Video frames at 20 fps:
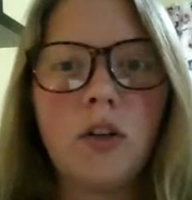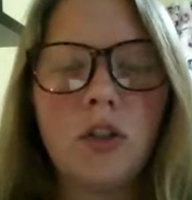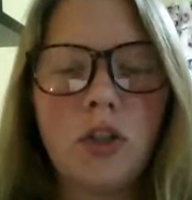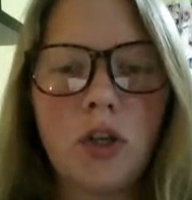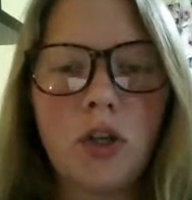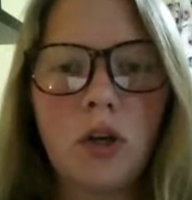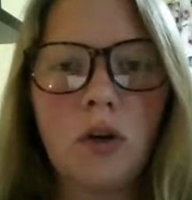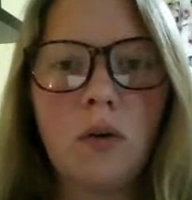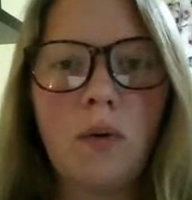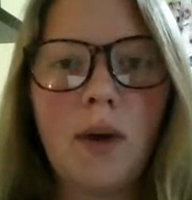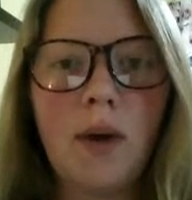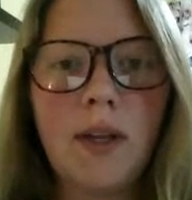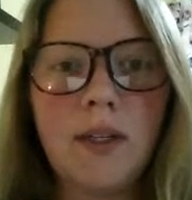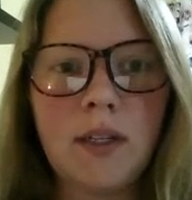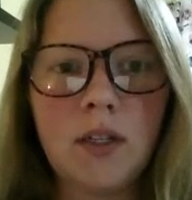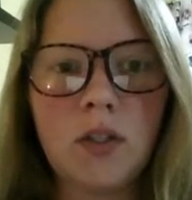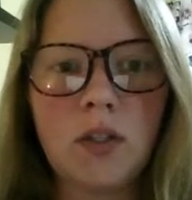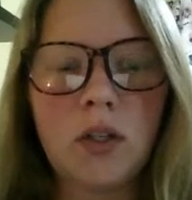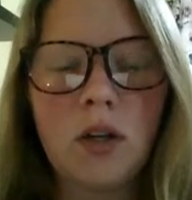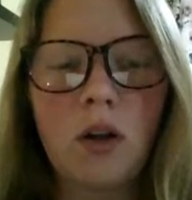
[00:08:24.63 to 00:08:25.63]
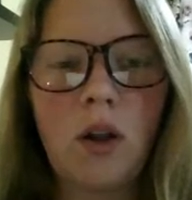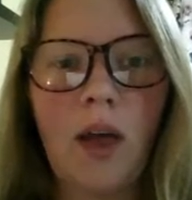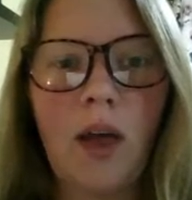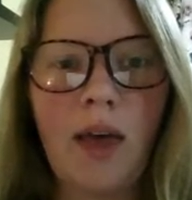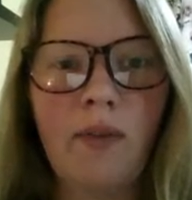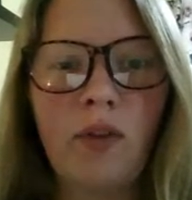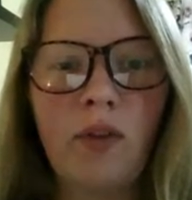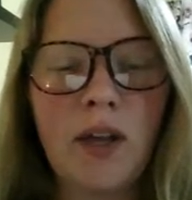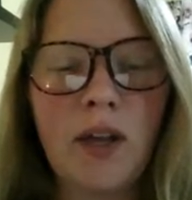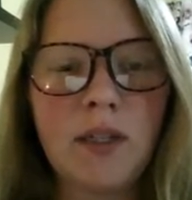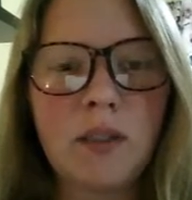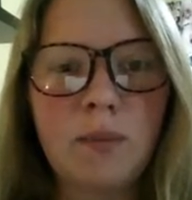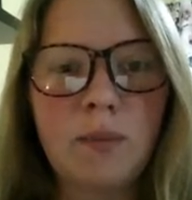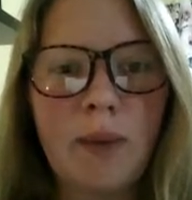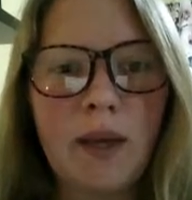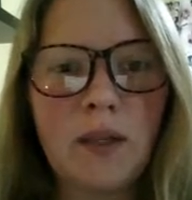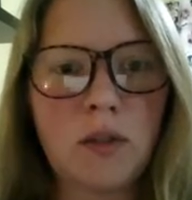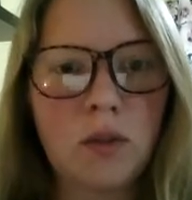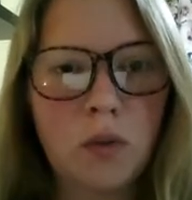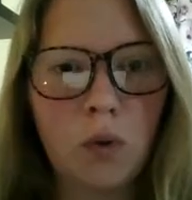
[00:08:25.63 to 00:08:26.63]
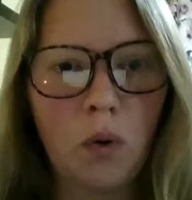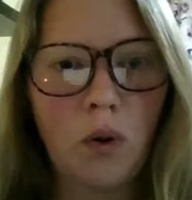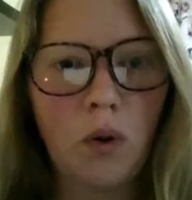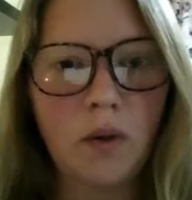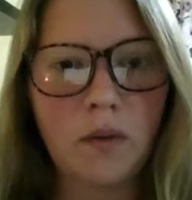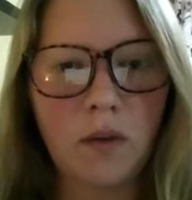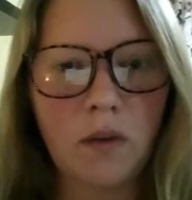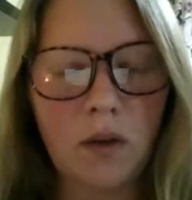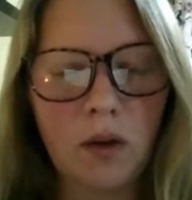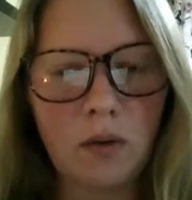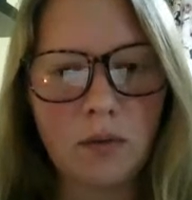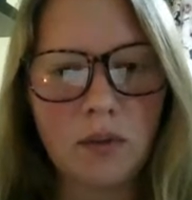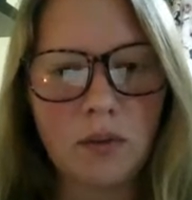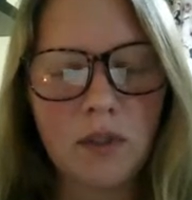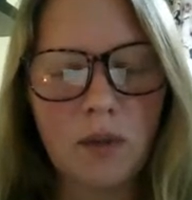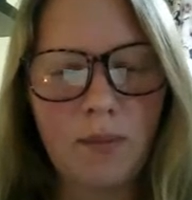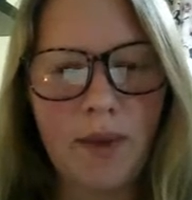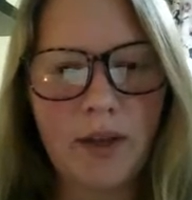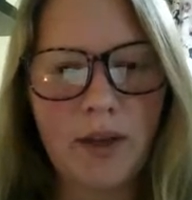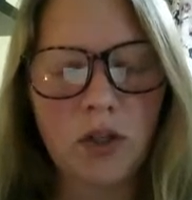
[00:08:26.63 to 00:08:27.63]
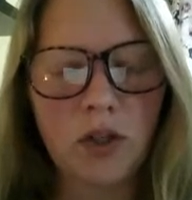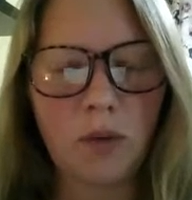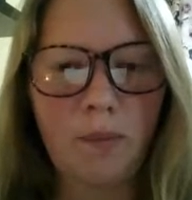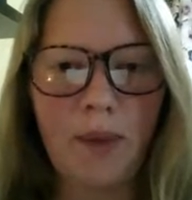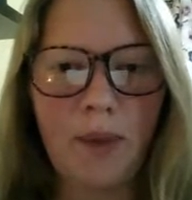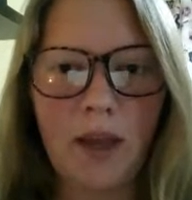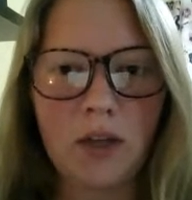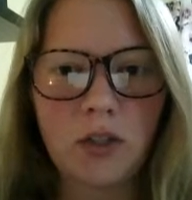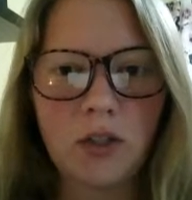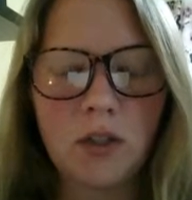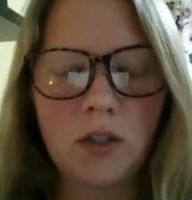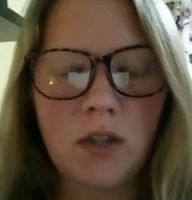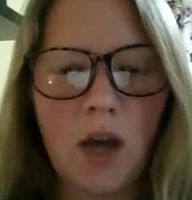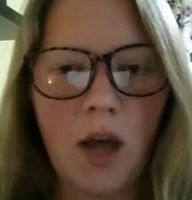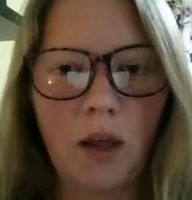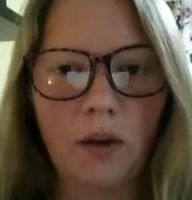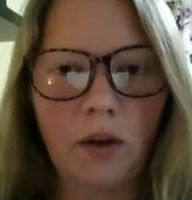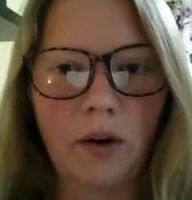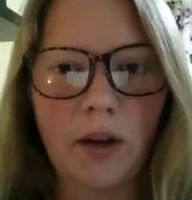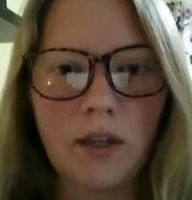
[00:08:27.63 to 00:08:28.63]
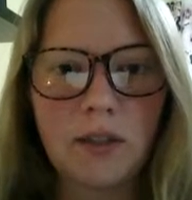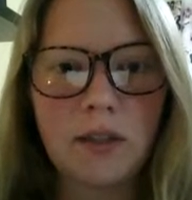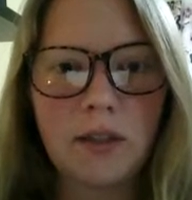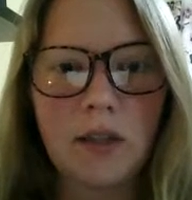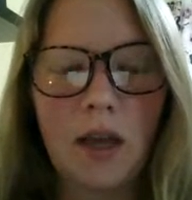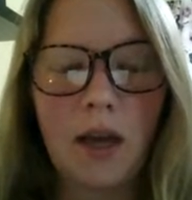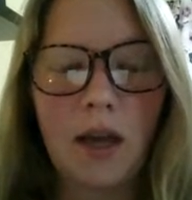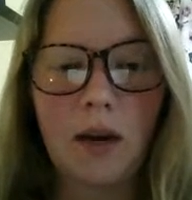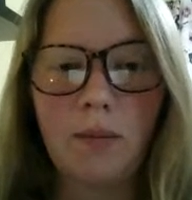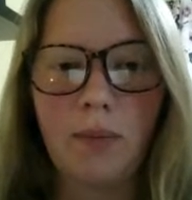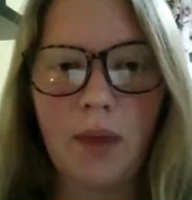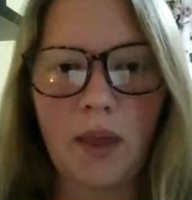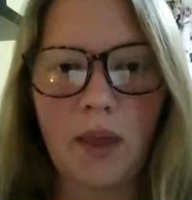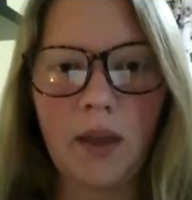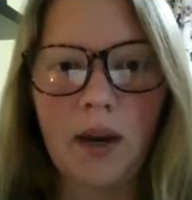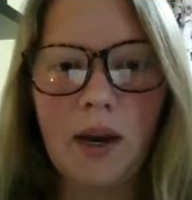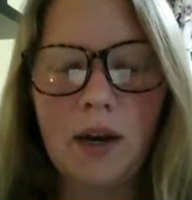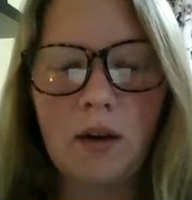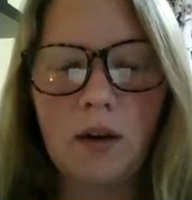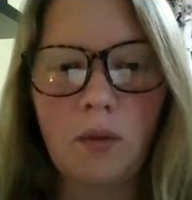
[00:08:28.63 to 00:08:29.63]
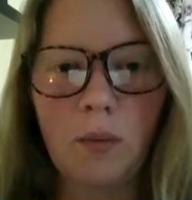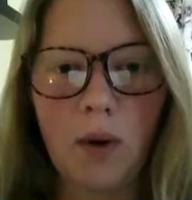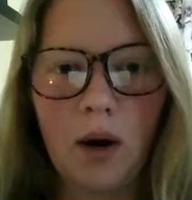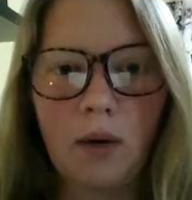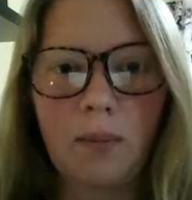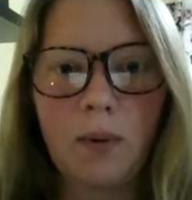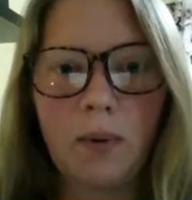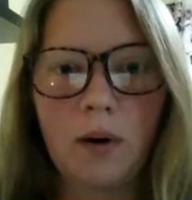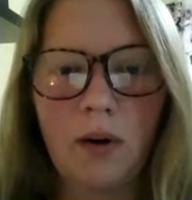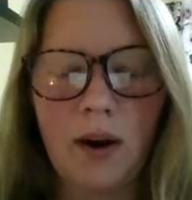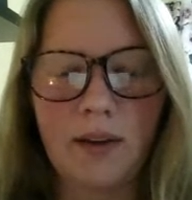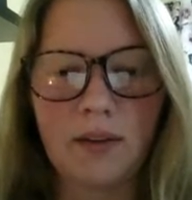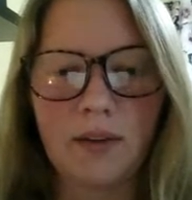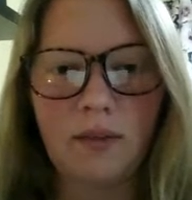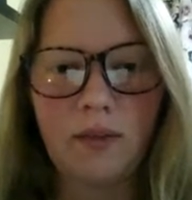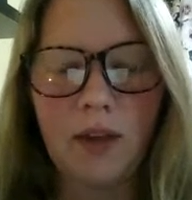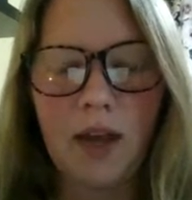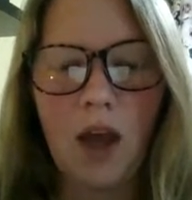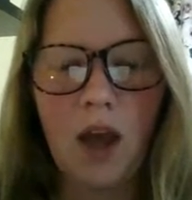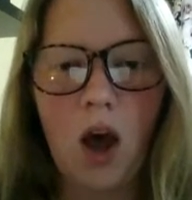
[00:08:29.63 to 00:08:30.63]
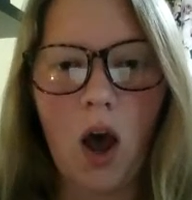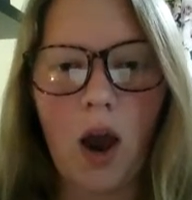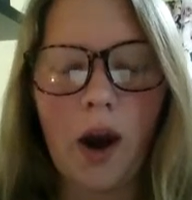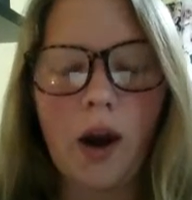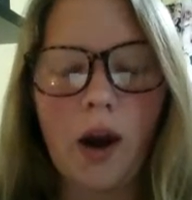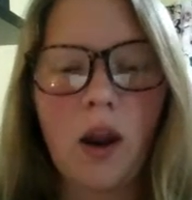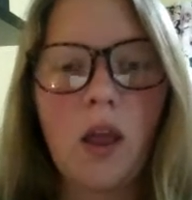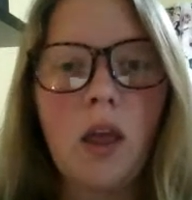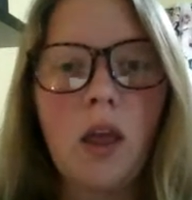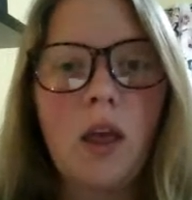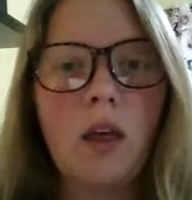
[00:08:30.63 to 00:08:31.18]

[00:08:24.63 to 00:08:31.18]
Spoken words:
2 additional evidence-based tools used to measure patient tolerance and ability to work progressively are